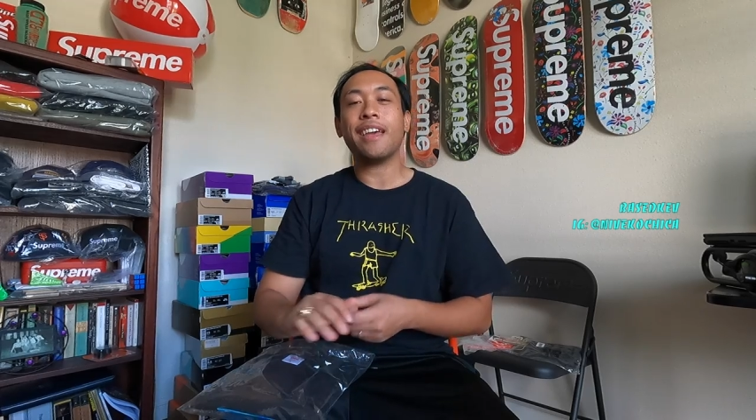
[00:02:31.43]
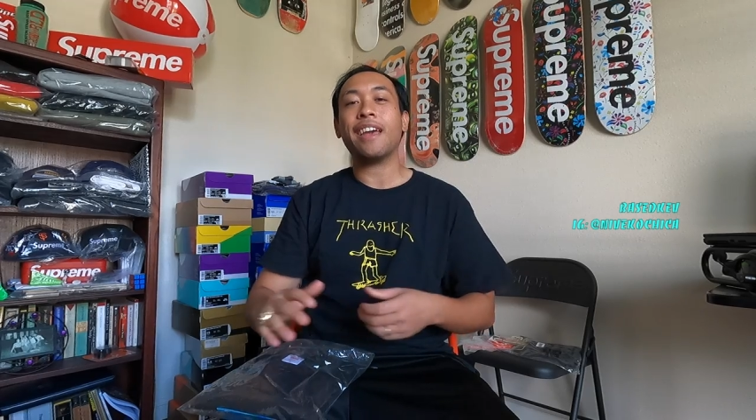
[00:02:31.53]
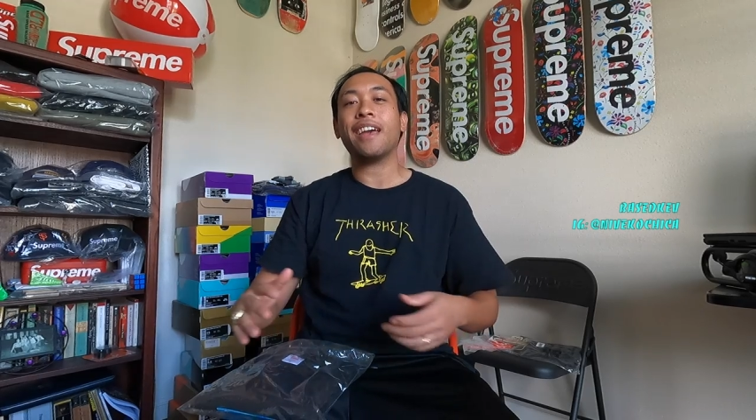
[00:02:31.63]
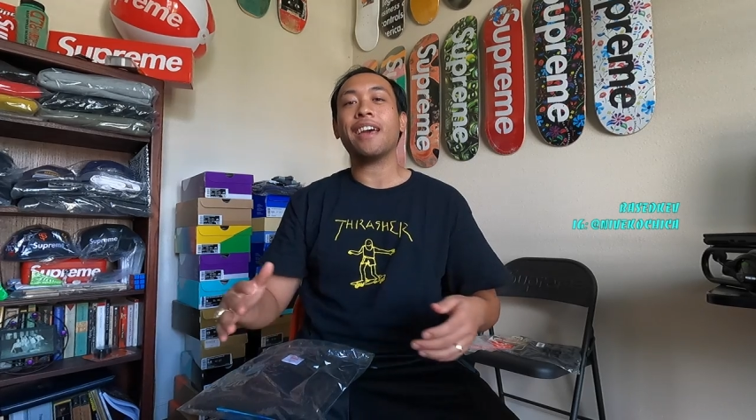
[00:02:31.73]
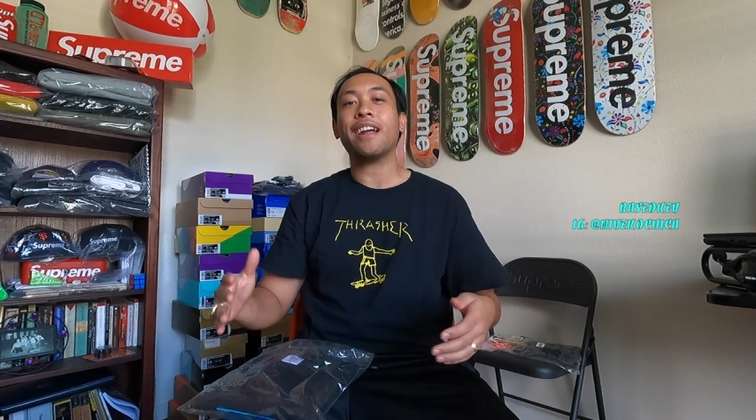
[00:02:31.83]

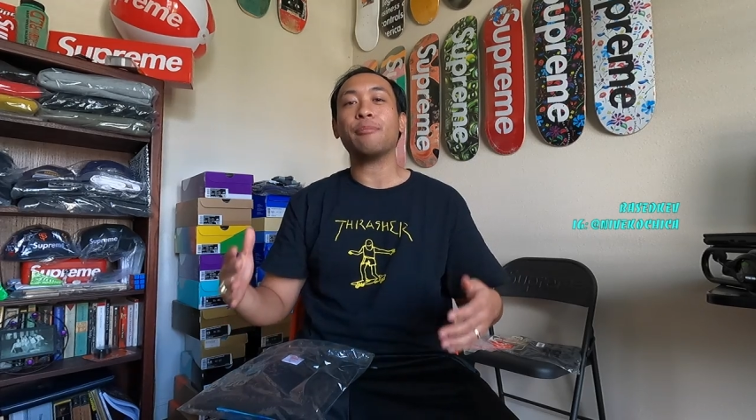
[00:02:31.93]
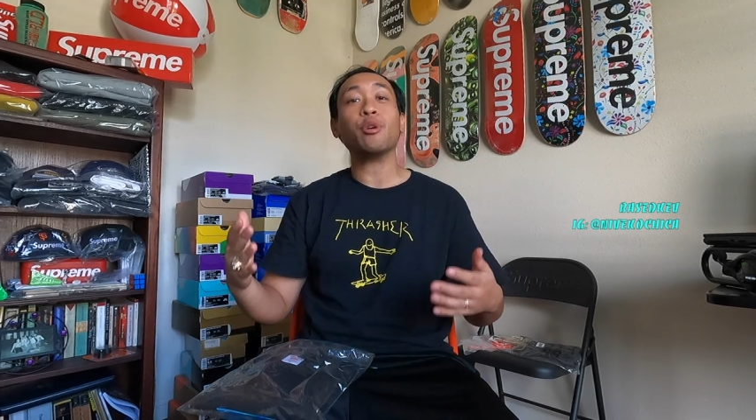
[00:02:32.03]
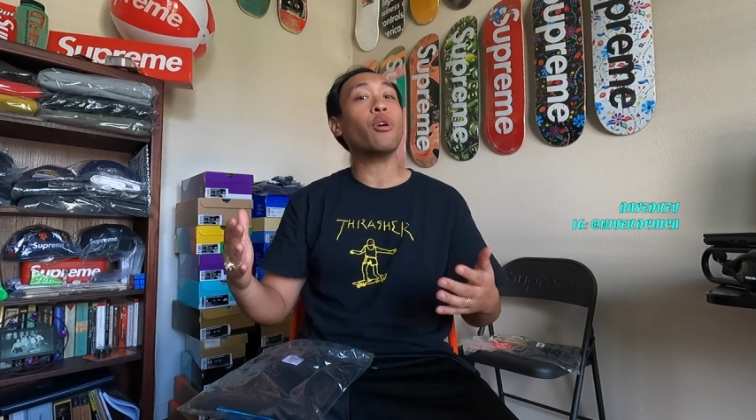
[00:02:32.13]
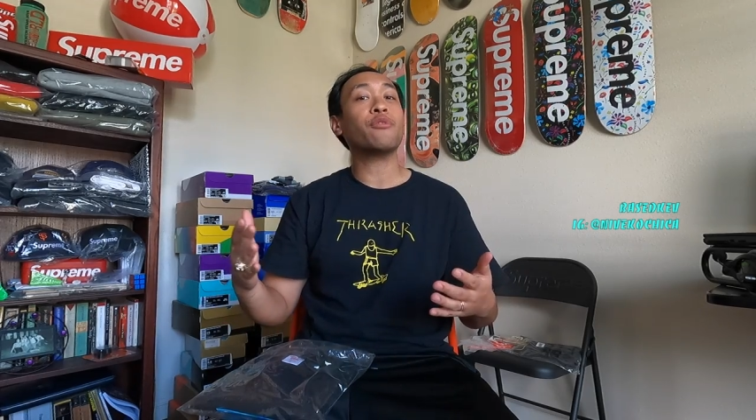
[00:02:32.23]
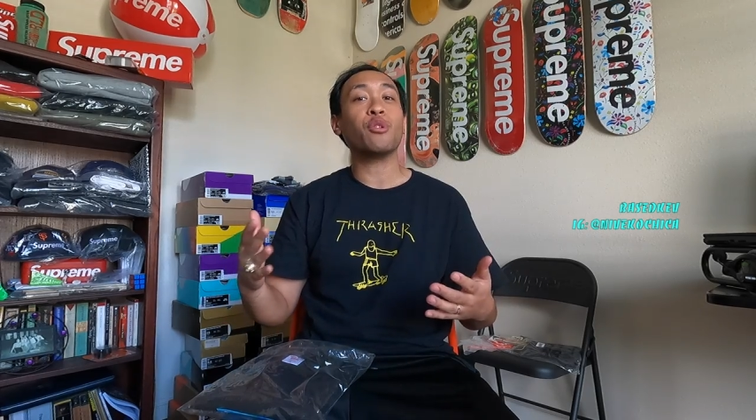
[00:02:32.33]
and I'm
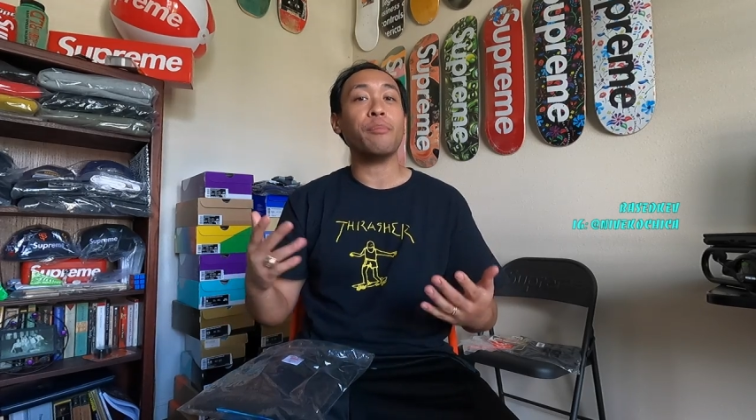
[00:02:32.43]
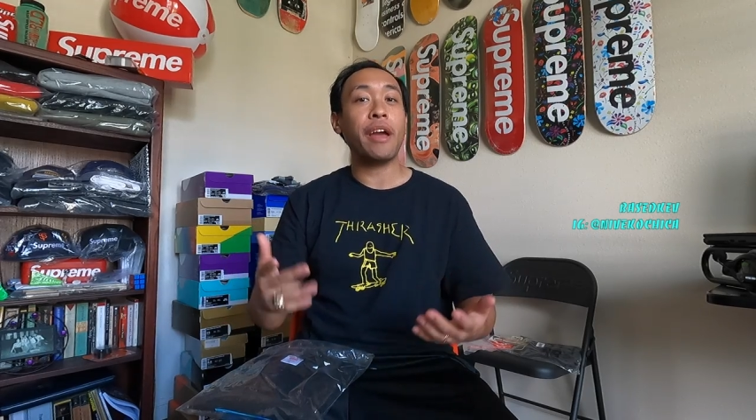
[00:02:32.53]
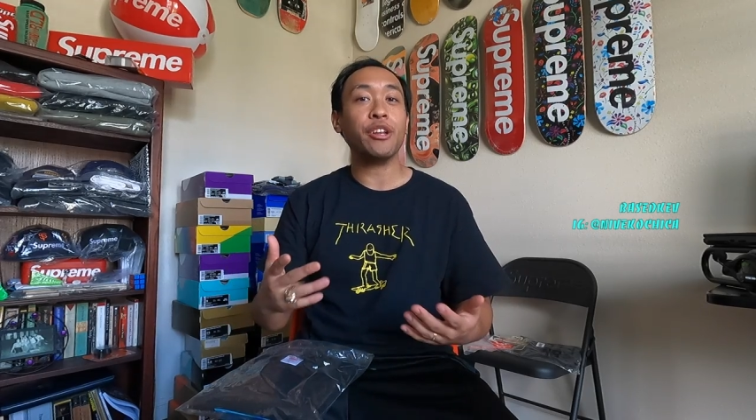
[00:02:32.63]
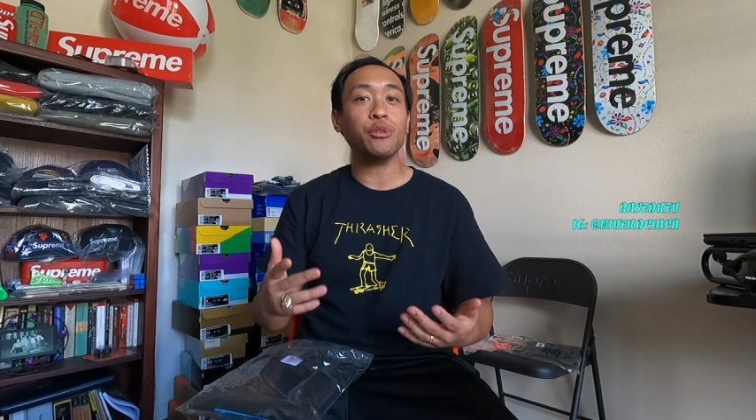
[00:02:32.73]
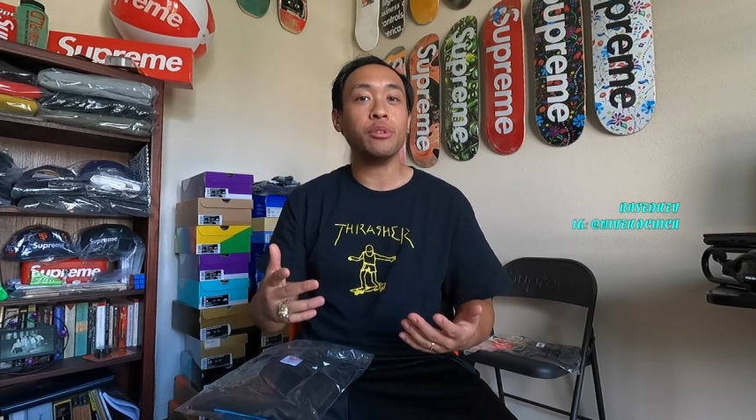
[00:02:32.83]
going for
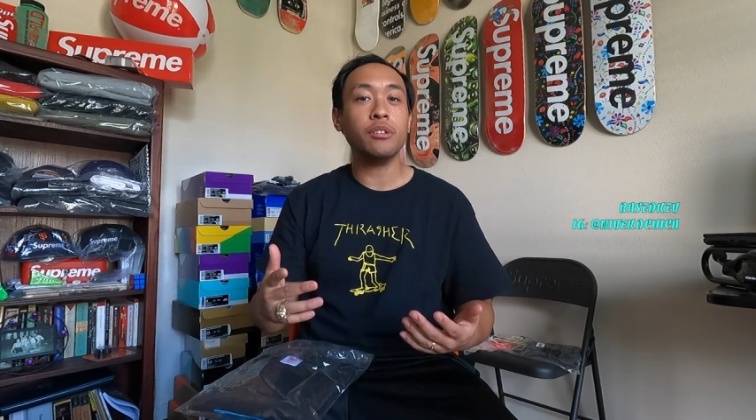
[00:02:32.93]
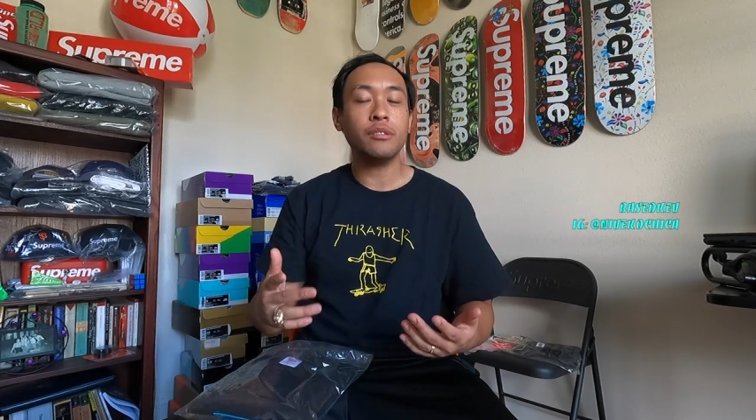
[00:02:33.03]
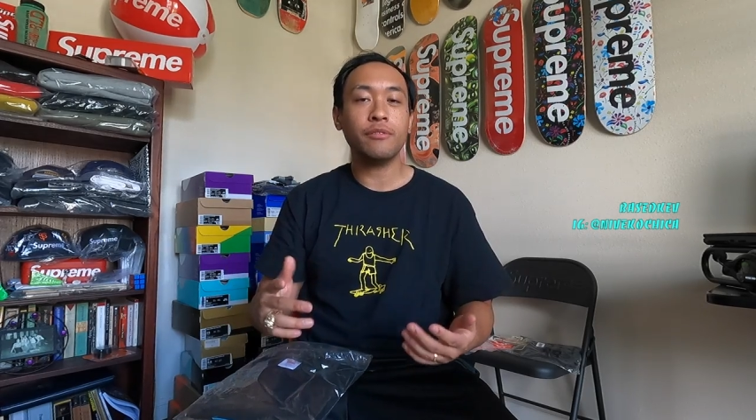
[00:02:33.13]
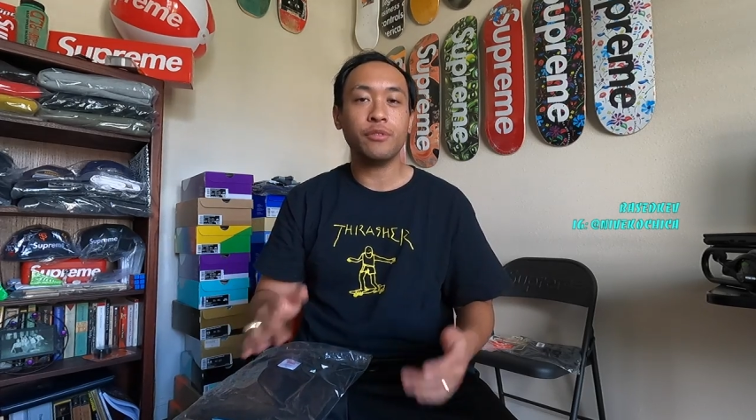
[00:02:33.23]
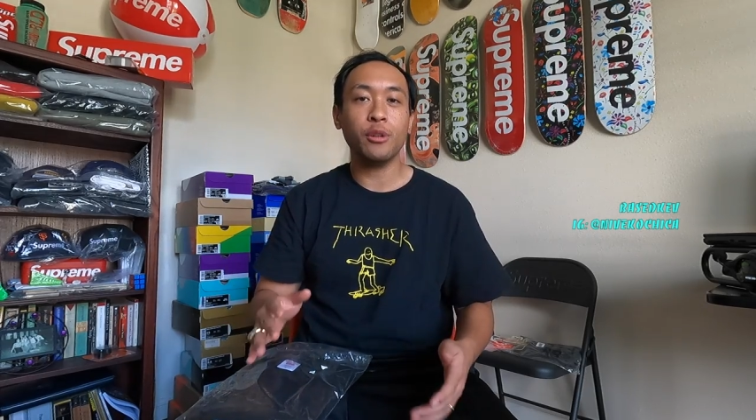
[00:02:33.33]
manual,
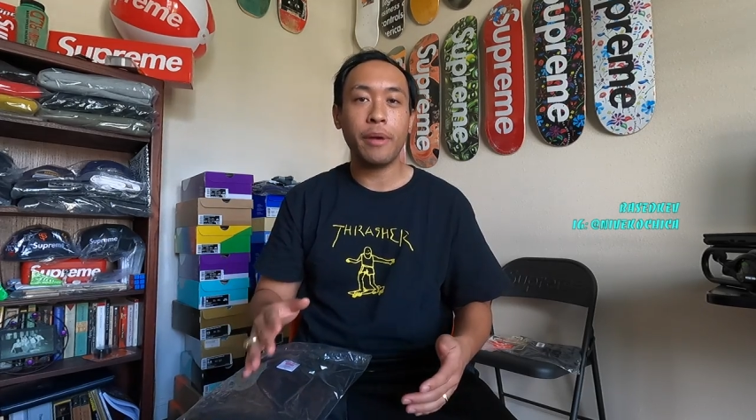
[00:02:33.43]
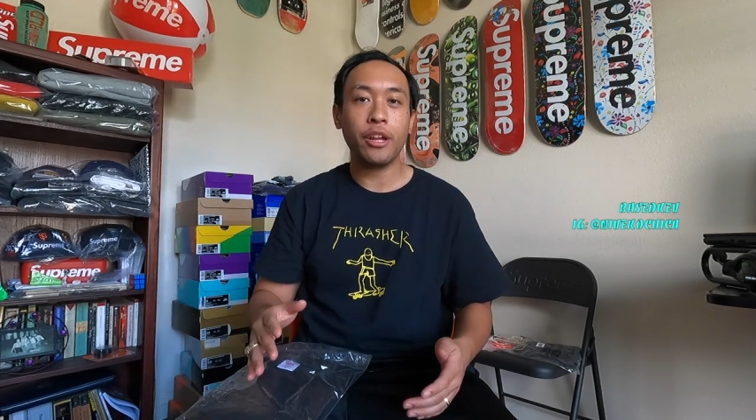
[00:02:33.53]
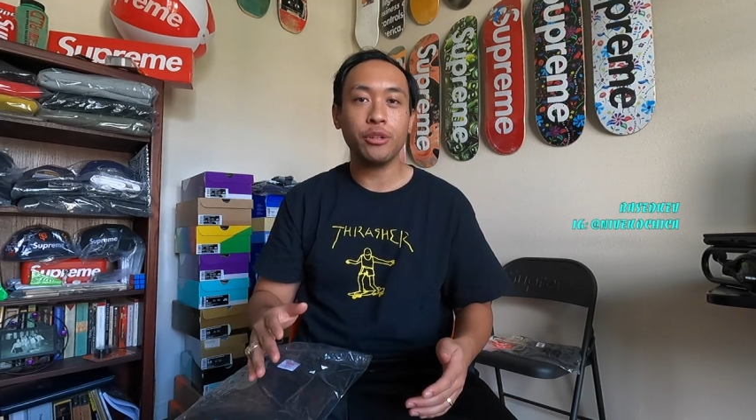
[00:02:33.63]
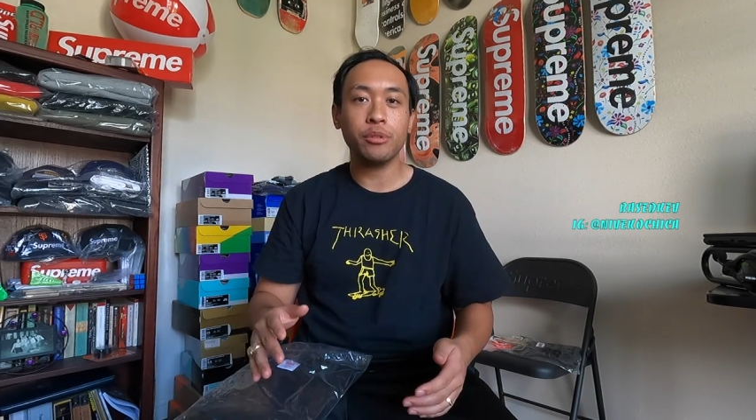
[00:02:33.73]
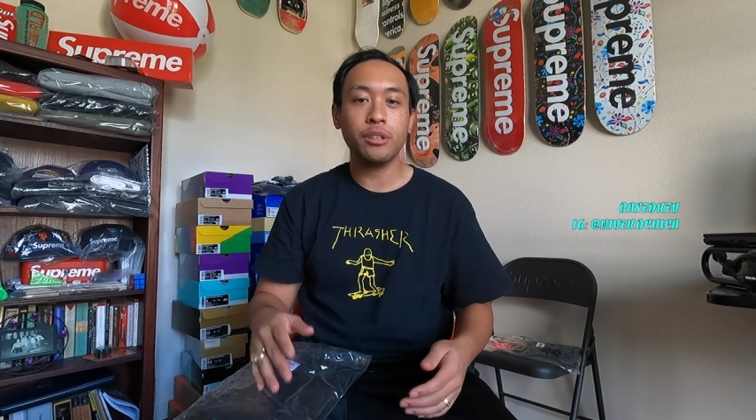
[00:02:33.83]
full
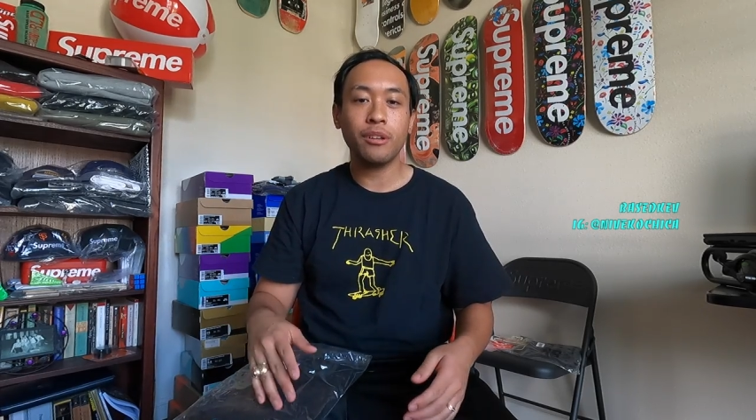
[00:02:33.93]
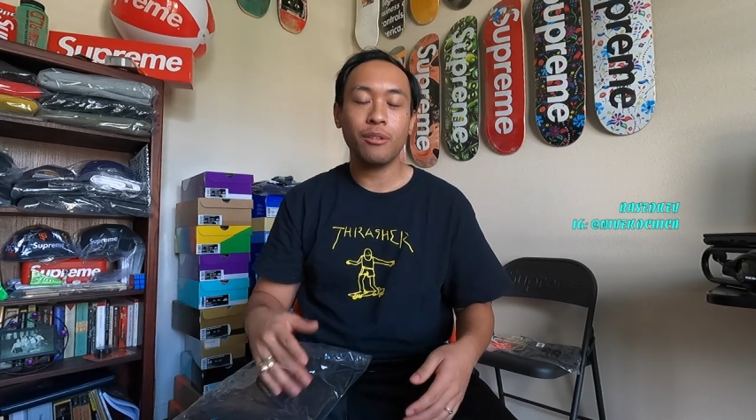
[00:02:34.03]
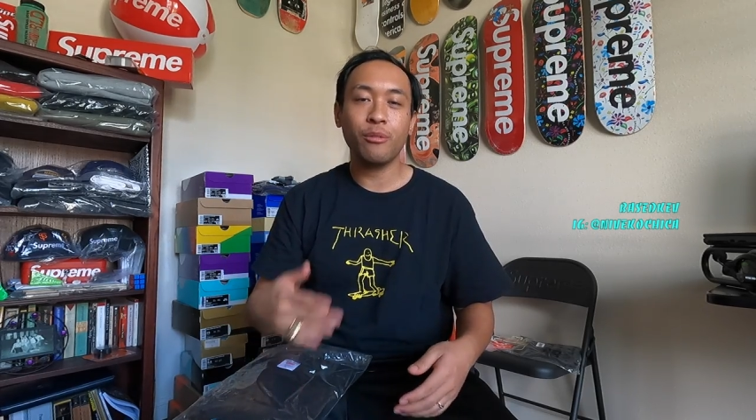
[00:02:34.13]
manual.